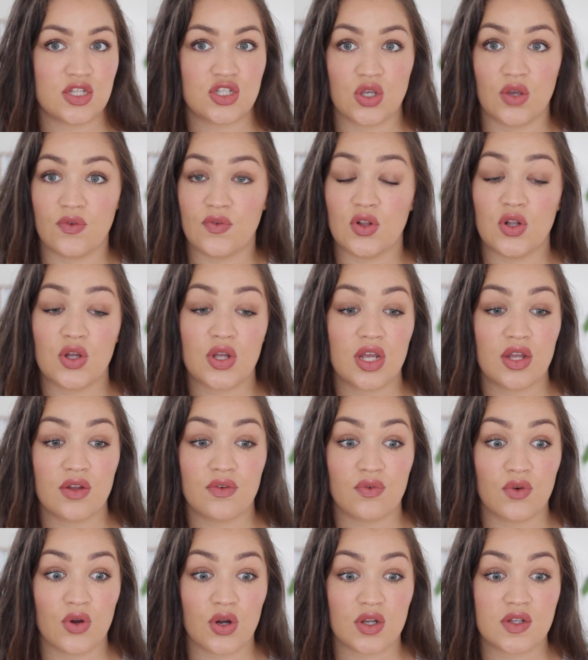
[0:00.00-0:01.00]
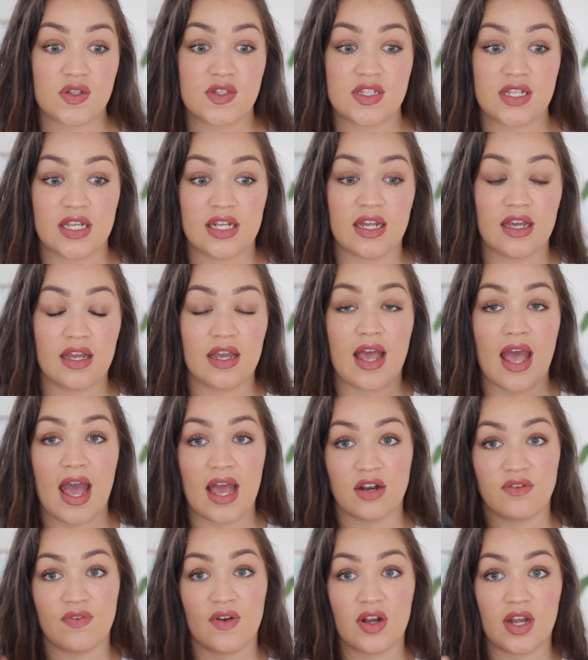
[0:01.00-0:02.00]
So if you're looking for a concealer
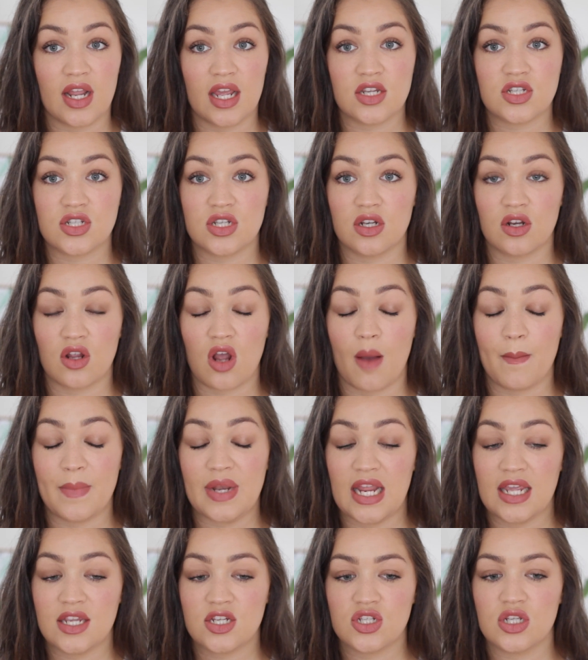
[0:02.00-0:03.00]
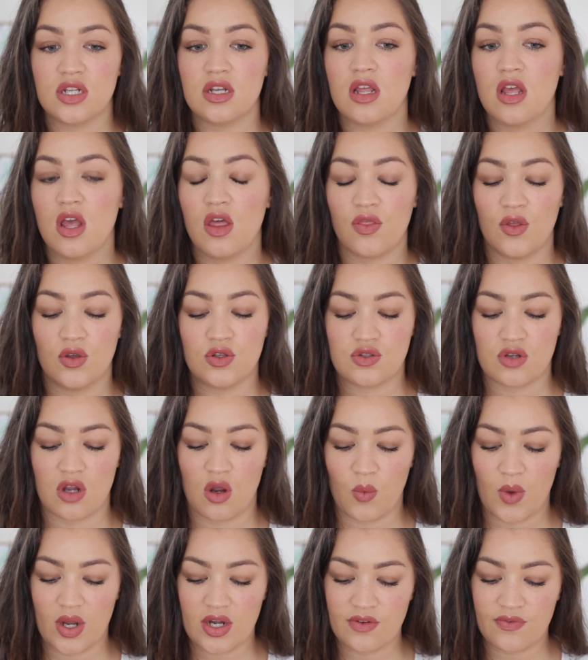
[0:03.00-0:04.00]
and a foundation combination, those two
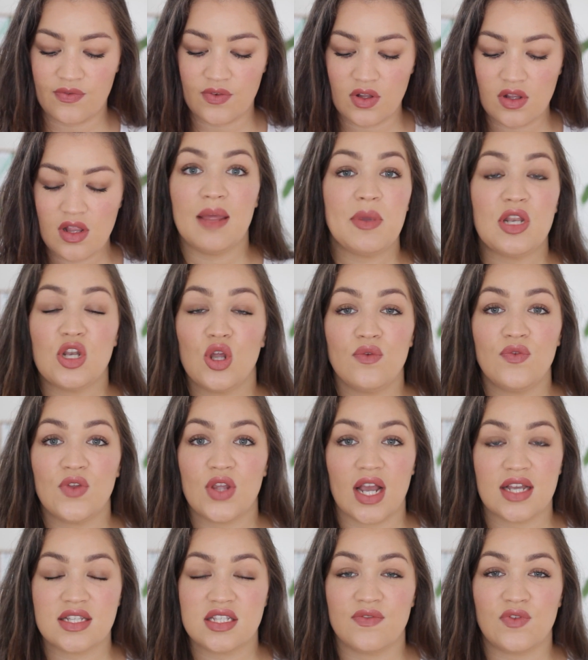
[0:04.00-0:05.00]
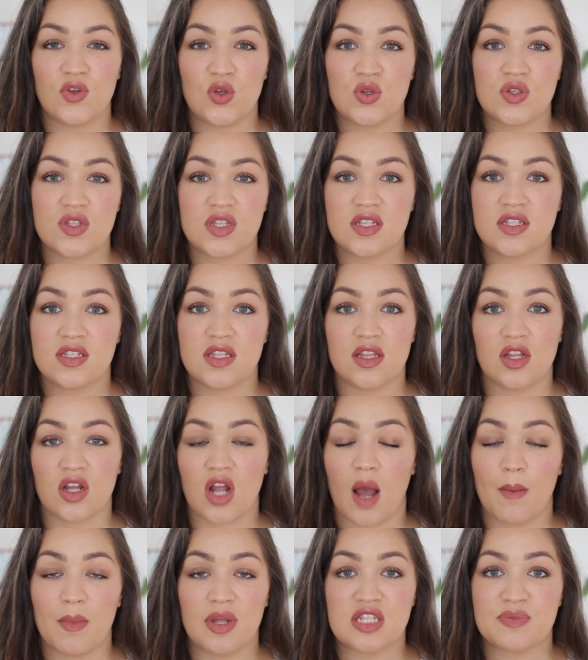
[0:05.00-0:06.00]
are wonderful. Let me know if you guys have used this in the
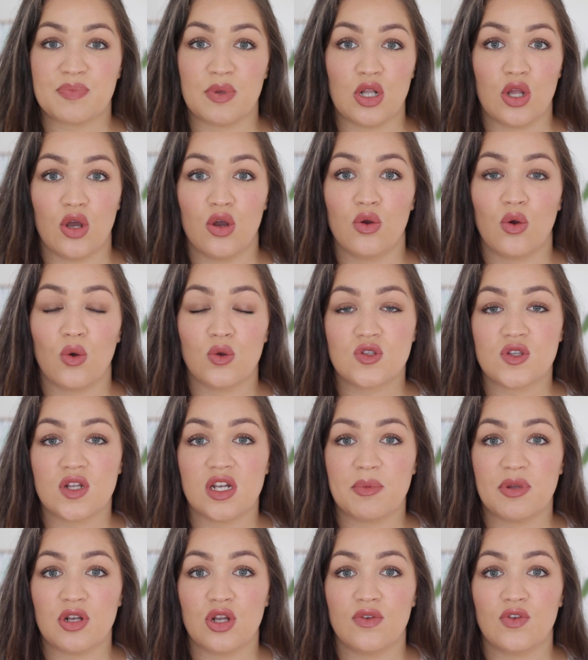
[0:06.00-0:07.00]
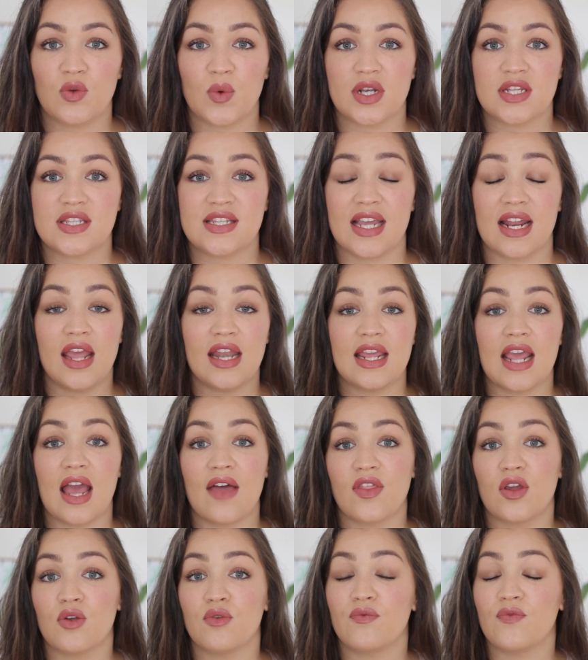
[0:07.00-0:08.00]
comments below. Also, let me know if you want to see any
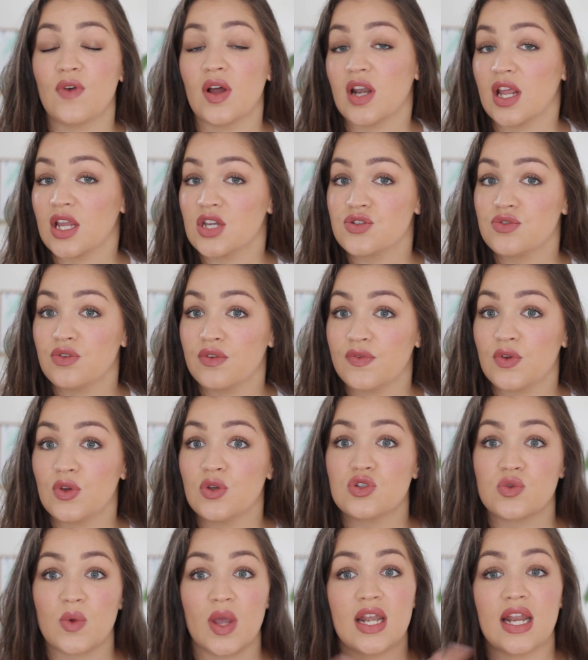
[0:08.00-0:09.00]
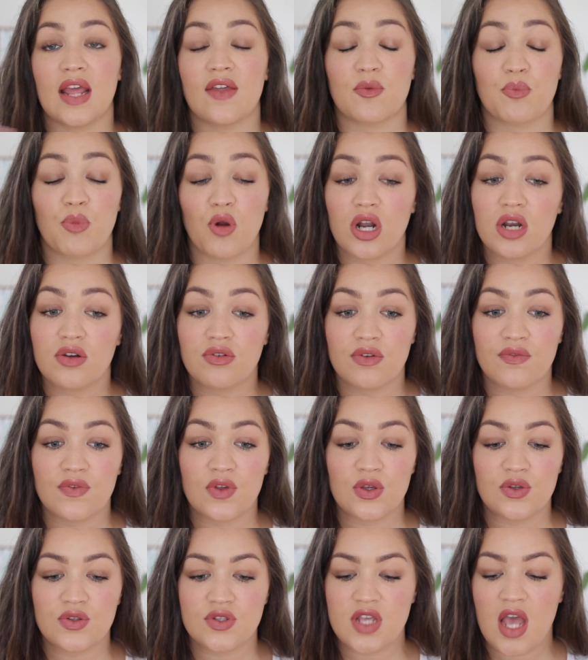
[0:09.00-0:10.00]
other foundation reviews or any other product
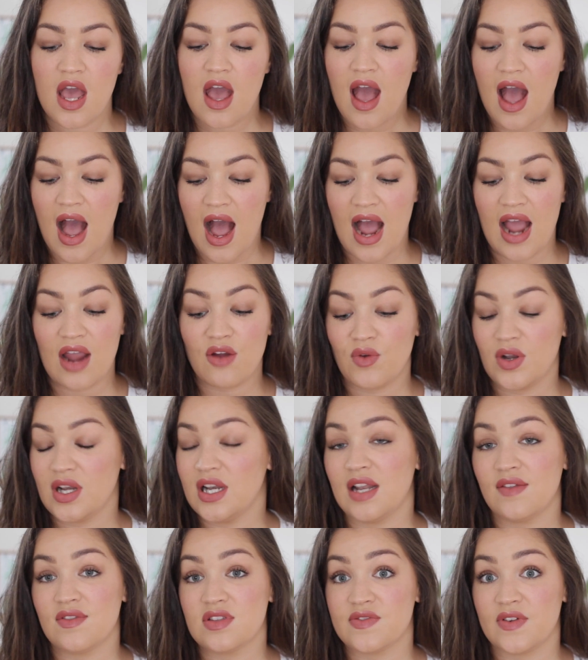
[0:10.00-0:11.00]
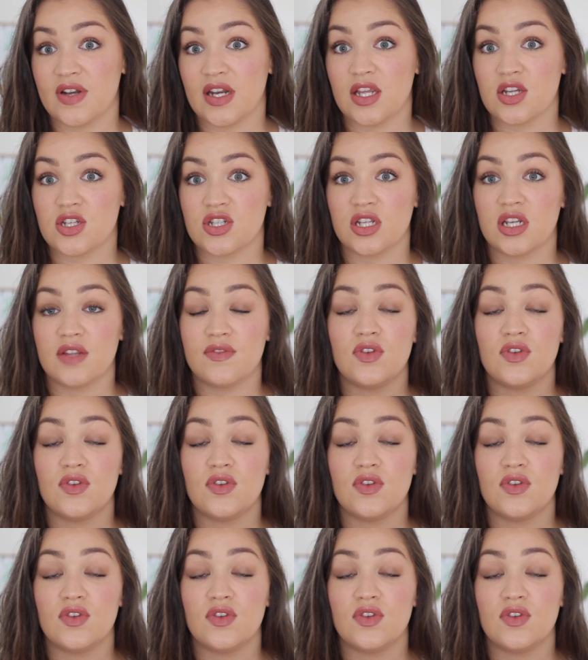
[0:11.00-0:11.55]
reviews. I really love this foundation.